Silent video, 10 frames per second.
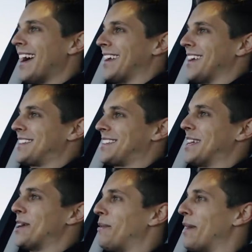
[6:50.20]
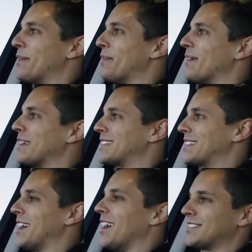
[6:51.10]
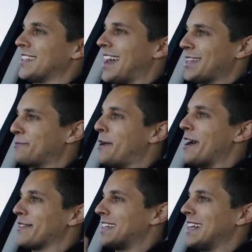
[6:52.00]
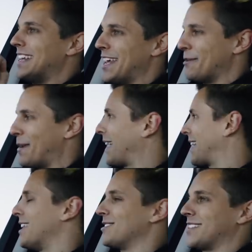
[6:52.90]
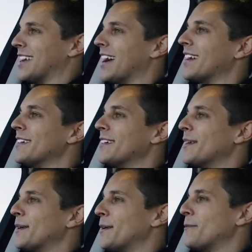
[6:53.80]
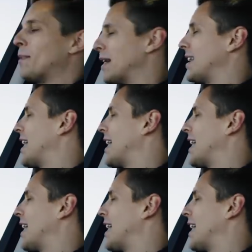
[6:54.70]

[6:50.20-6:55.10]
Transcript: and I still won the rolling start. So that's why it was a little bit closer. But